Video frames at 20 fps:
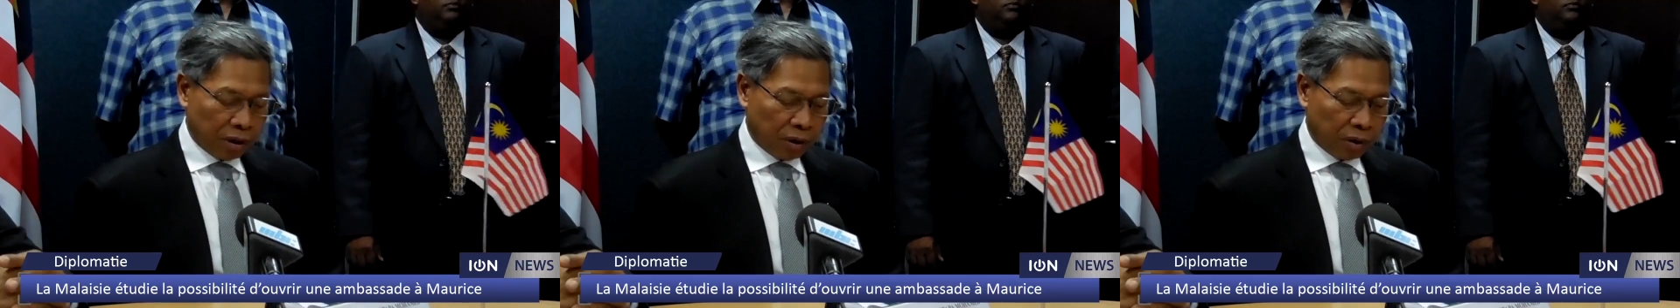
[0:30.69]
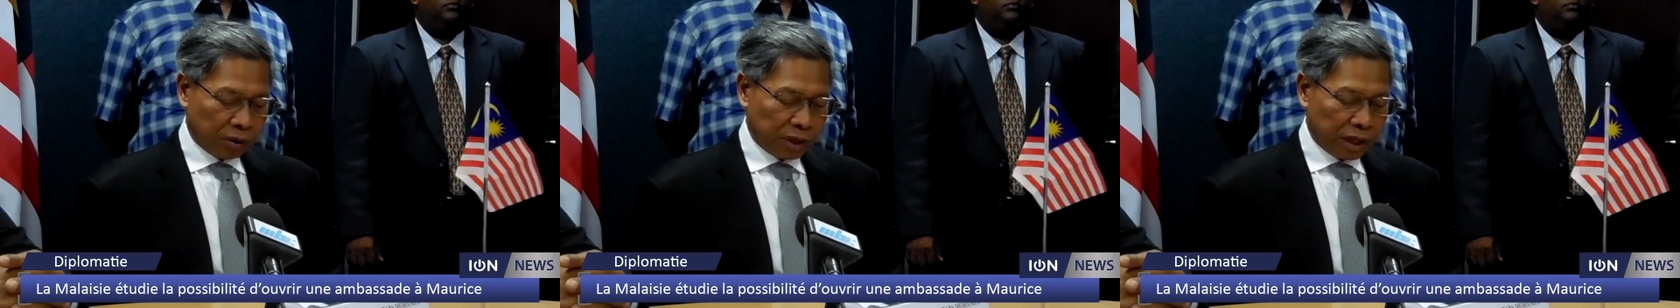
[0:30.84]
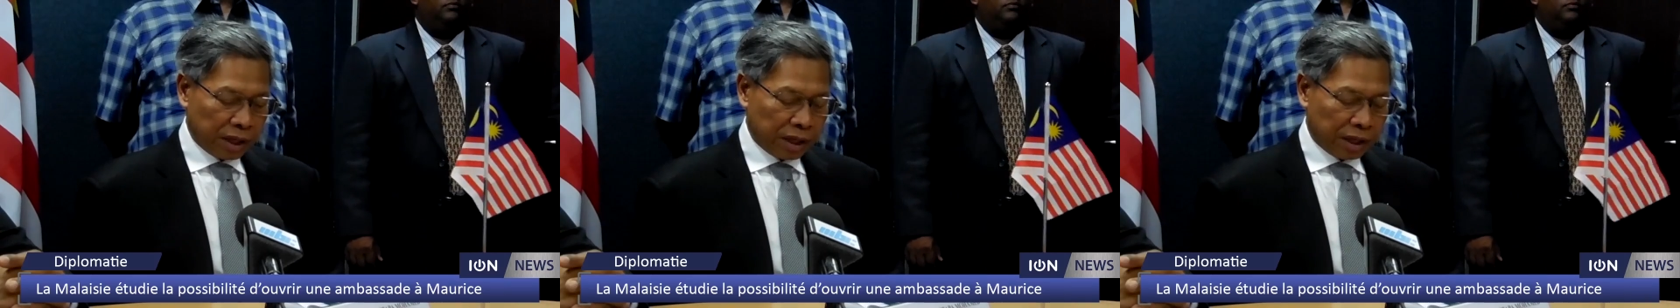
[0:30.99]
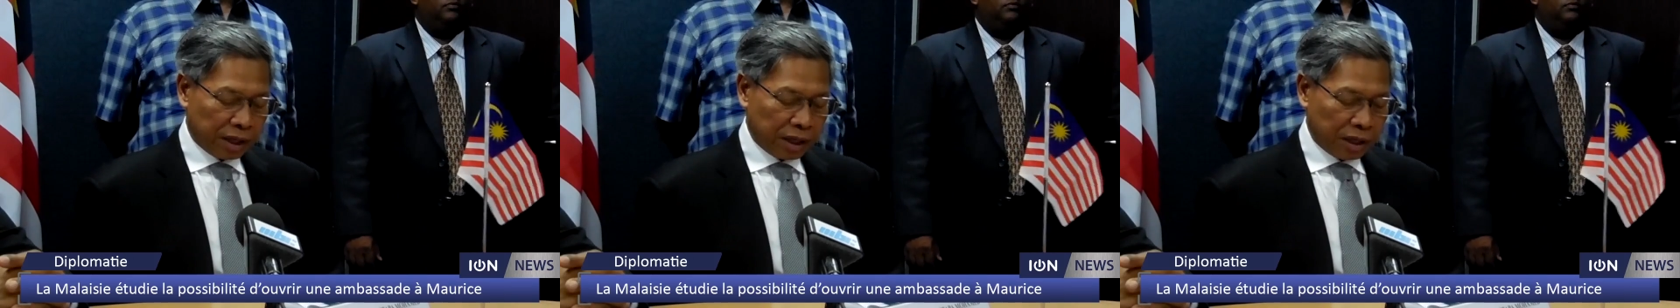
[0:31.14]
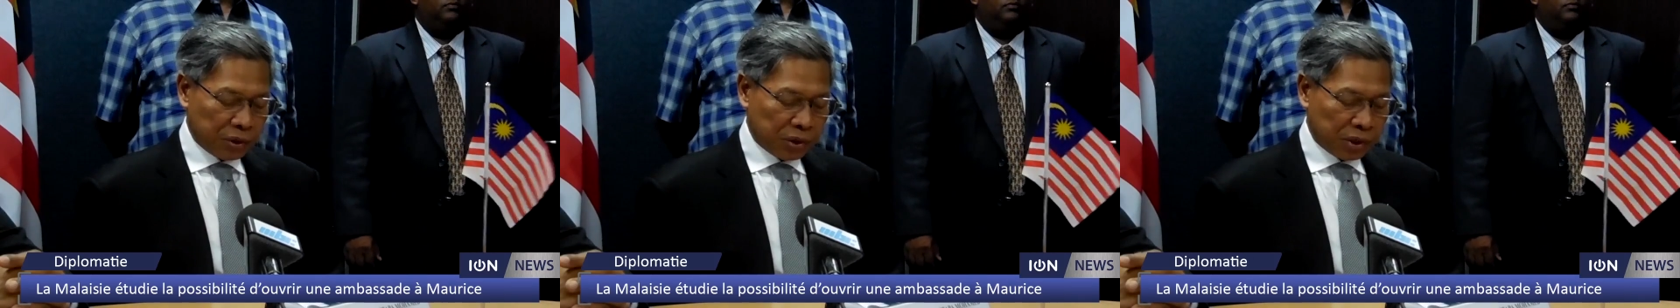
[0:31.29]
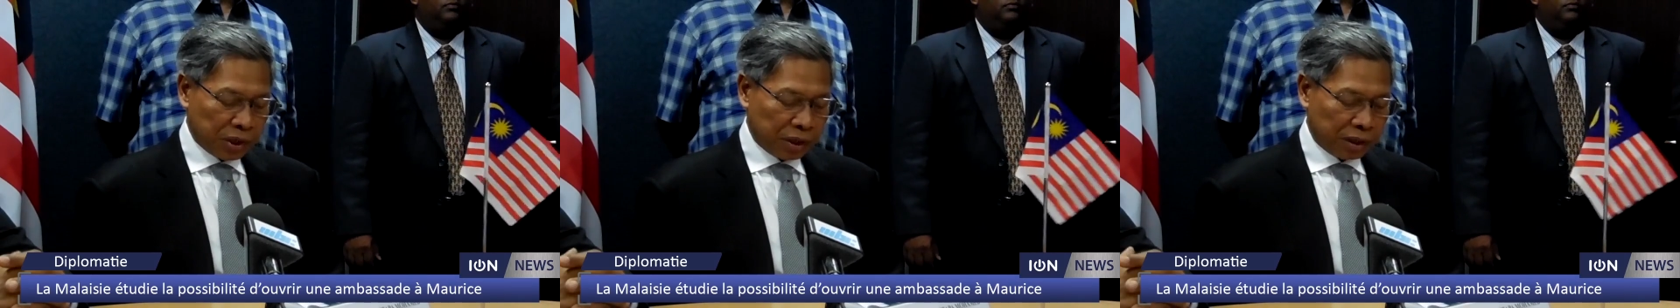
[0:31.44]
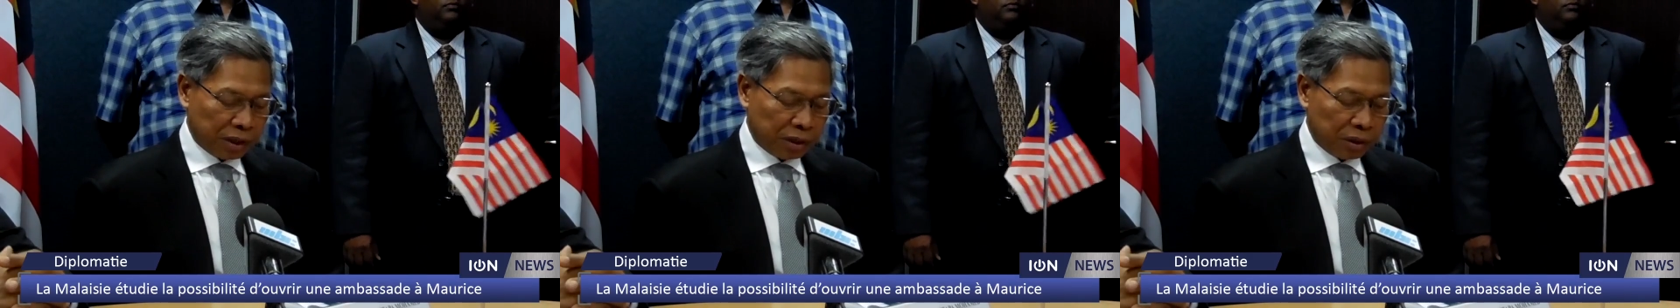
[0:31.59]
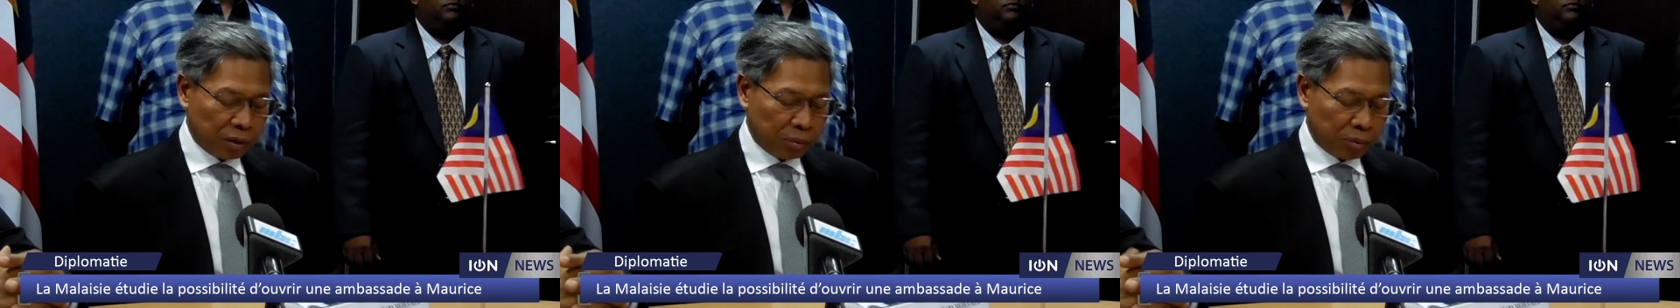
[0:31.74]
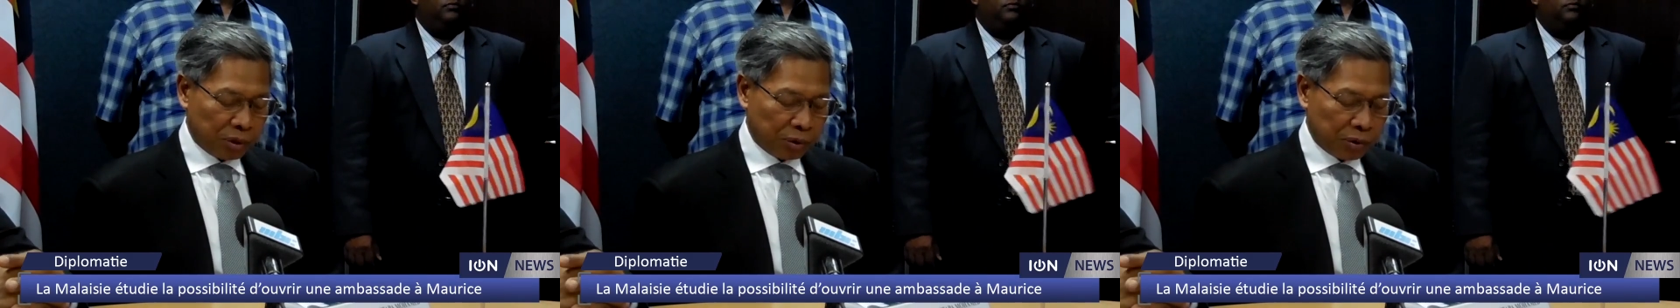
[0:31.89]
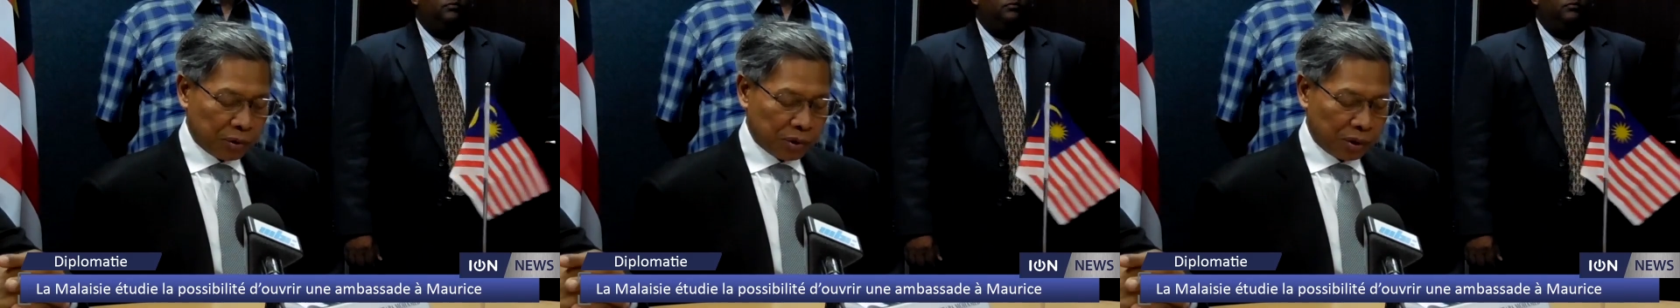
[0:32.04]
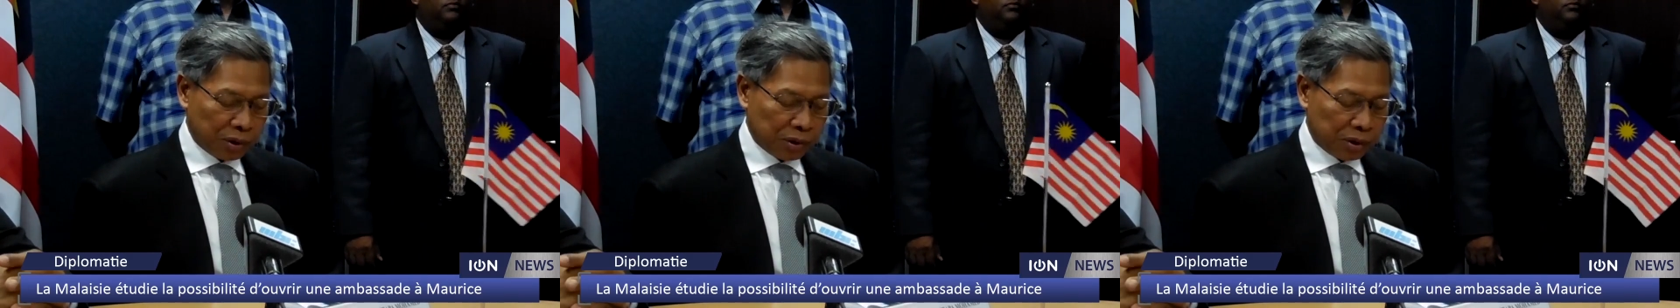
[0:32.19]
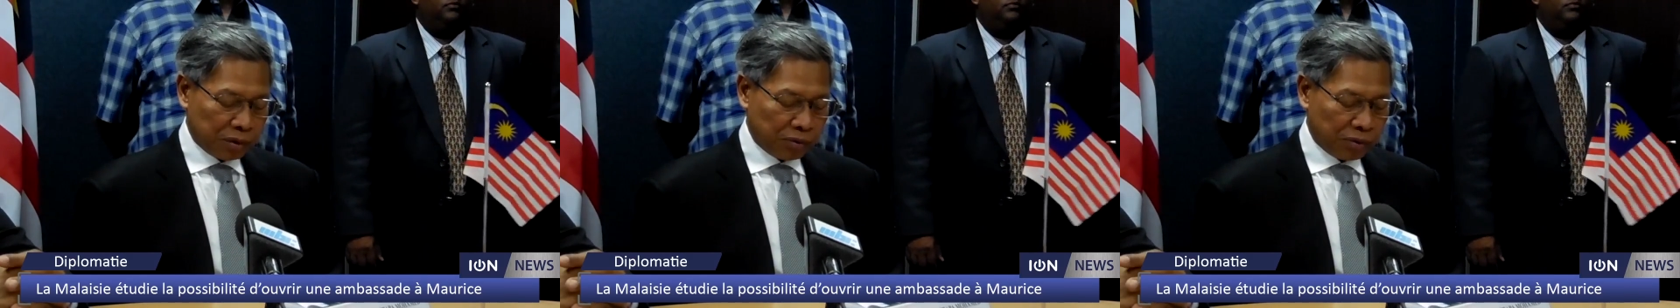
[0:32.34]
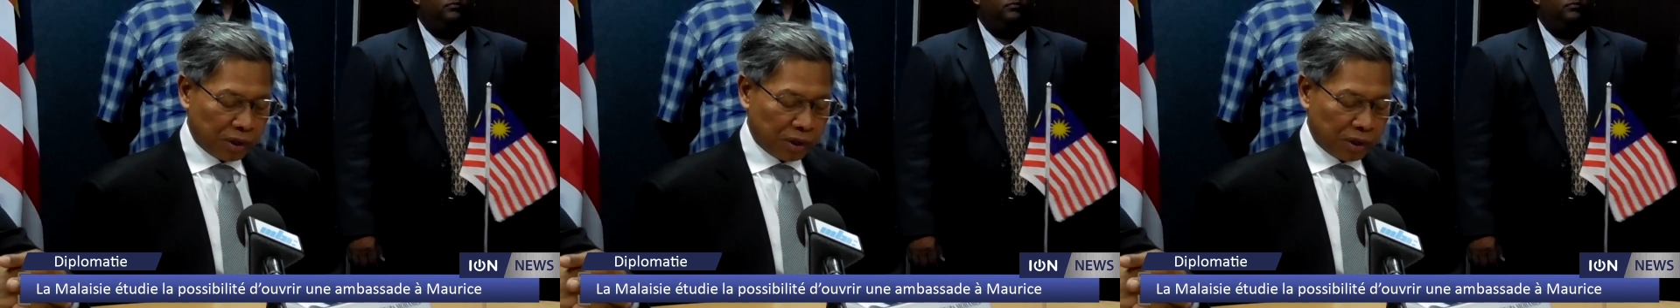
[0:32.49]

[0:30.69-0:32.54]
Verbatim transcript: on education and human resource